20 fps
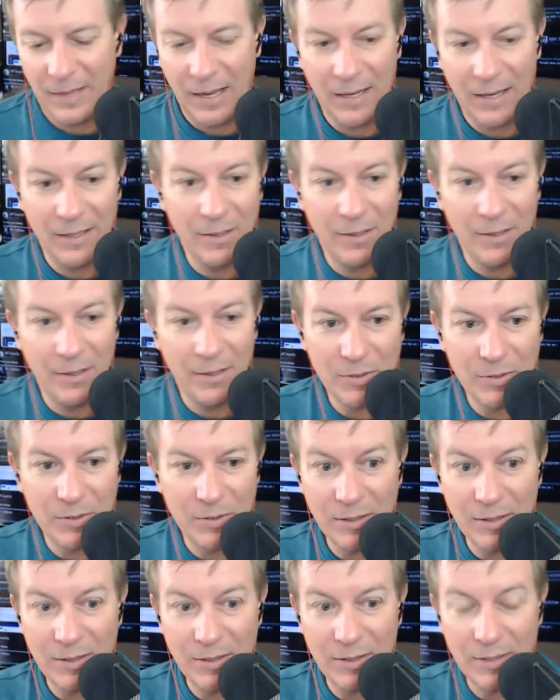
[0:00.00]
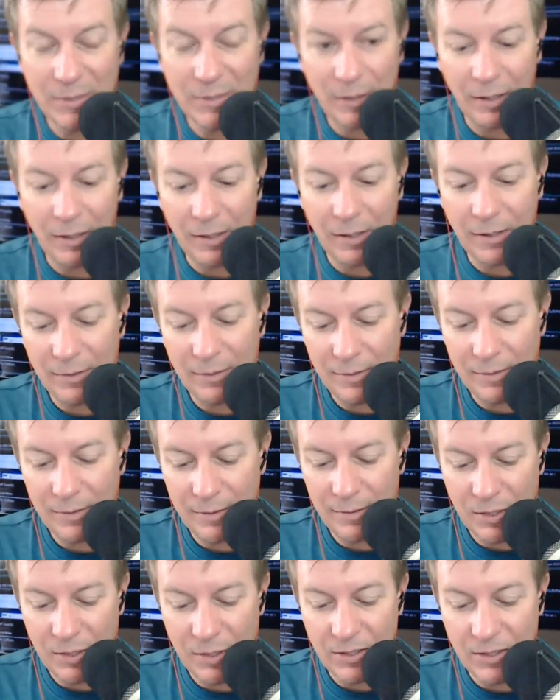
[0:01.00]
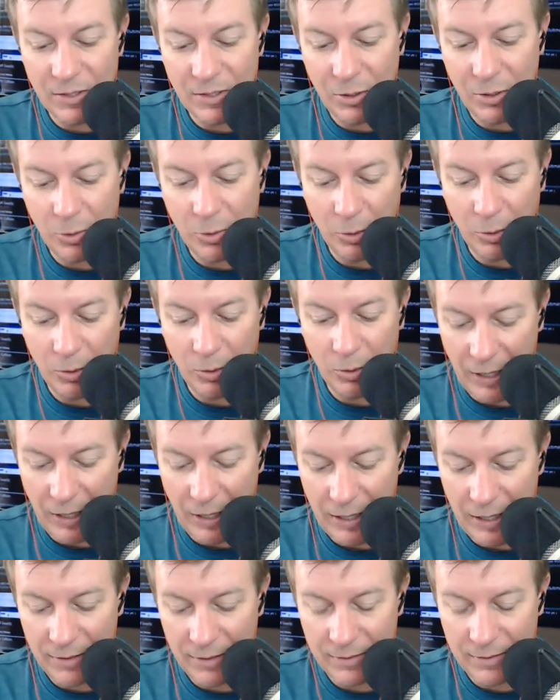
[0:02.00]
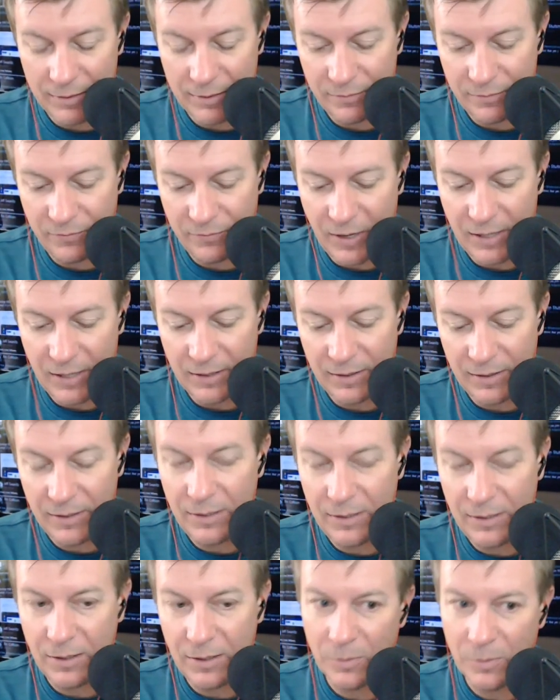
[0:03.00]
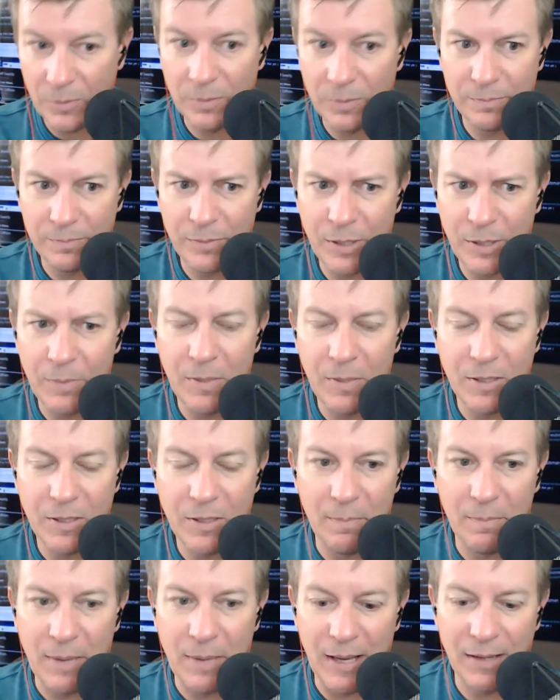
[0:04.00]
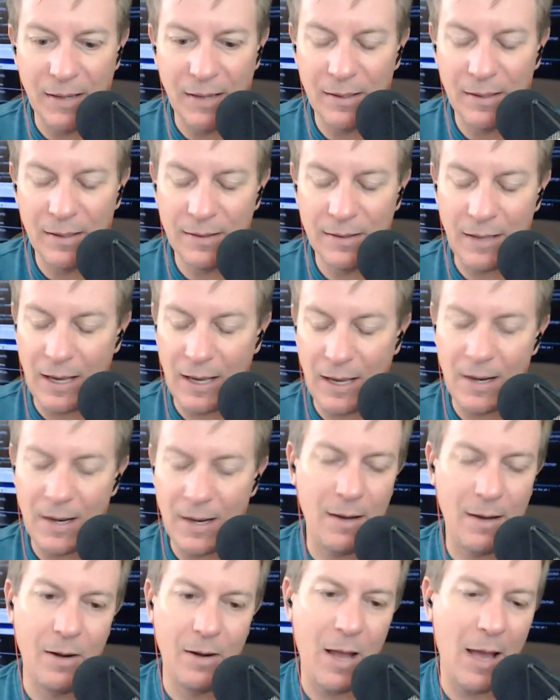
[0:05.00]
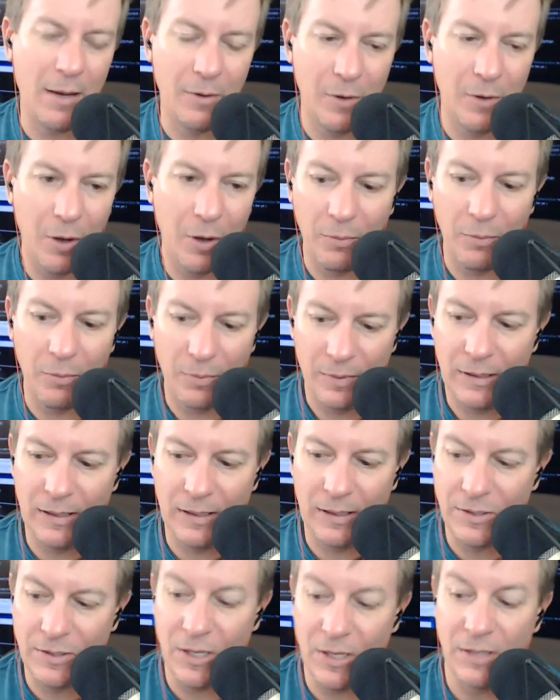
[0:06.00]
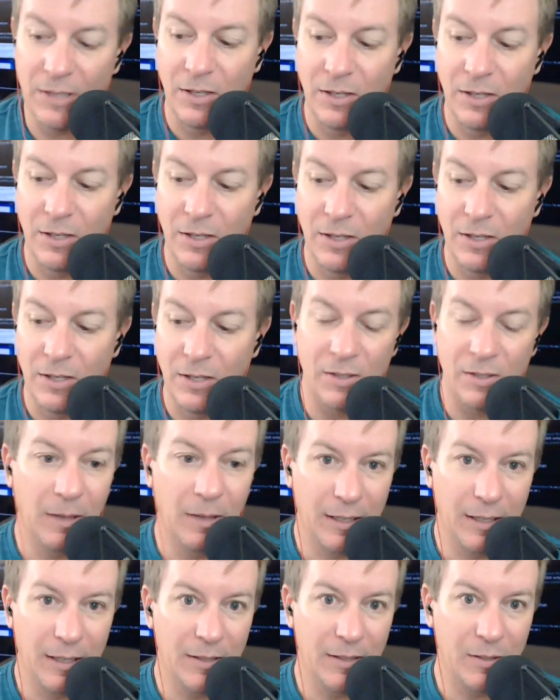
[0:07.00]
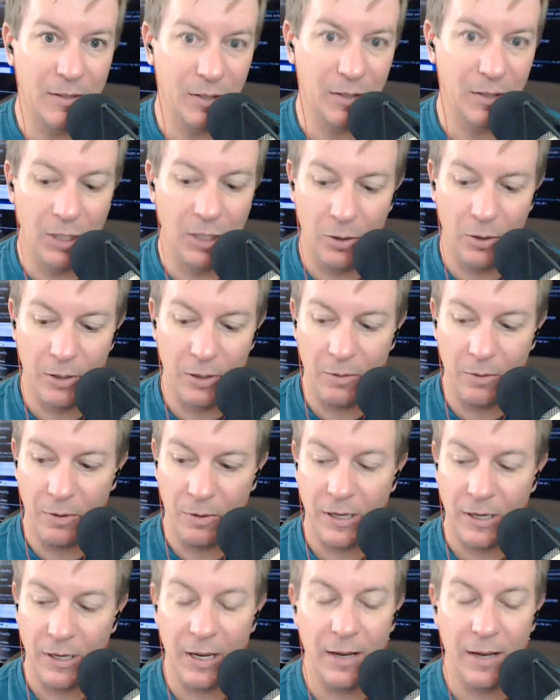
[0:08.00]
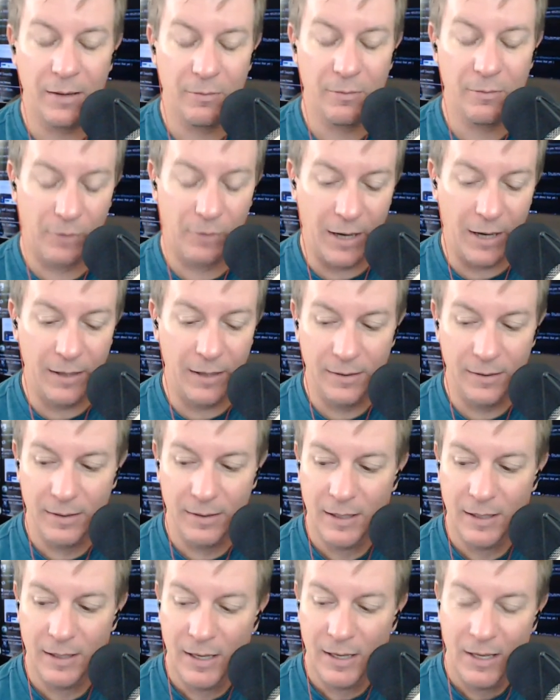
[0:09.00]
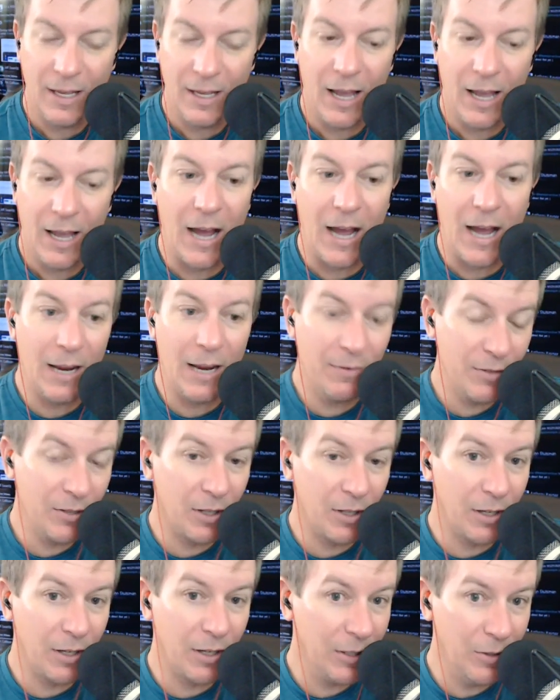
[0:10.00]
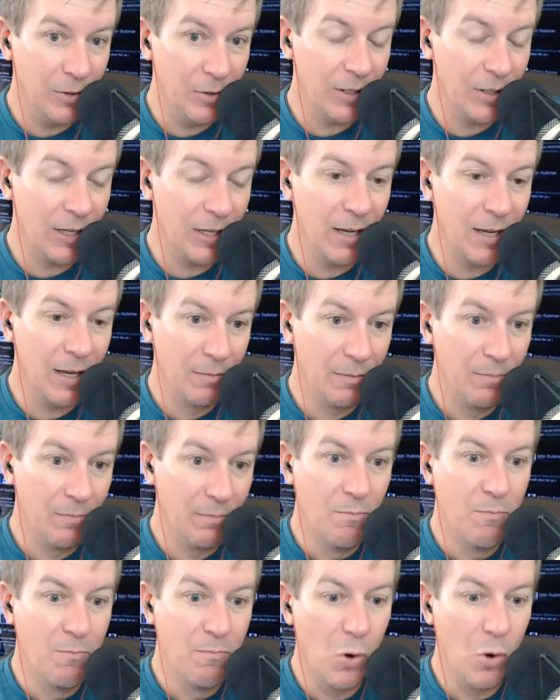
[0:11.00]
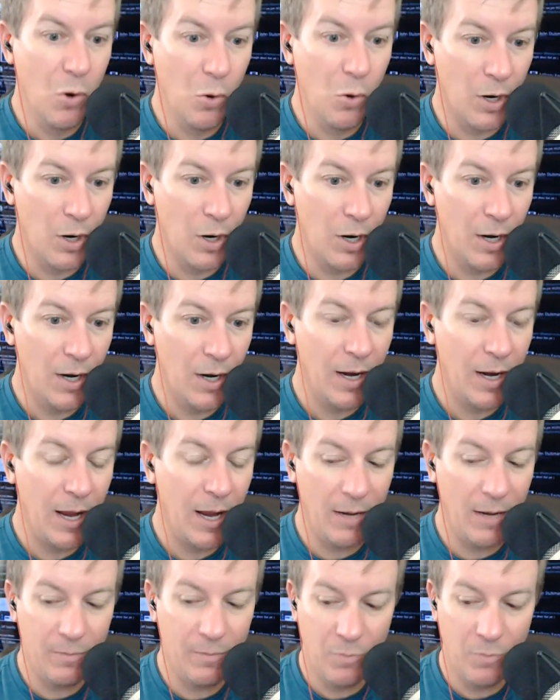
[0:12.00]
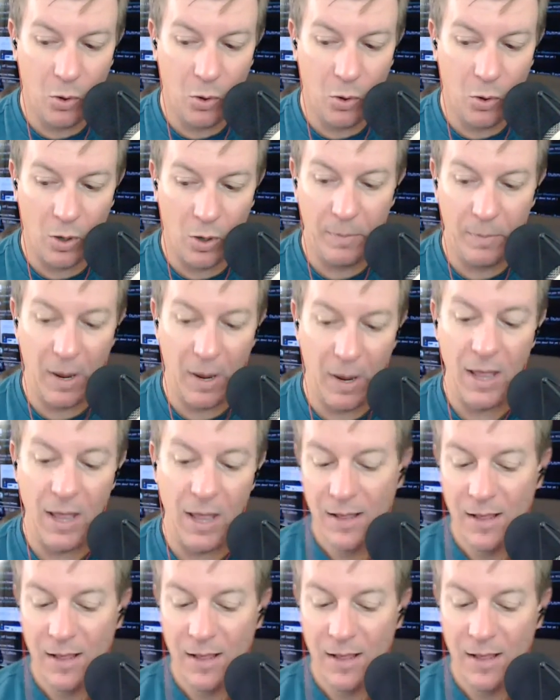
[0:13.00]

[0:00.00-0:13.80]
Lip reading: I know since Google has finally, pretty much abandoned. I don't know. It doesn't seem like it's going to go anywhere yet, right? I've started using it more and more, but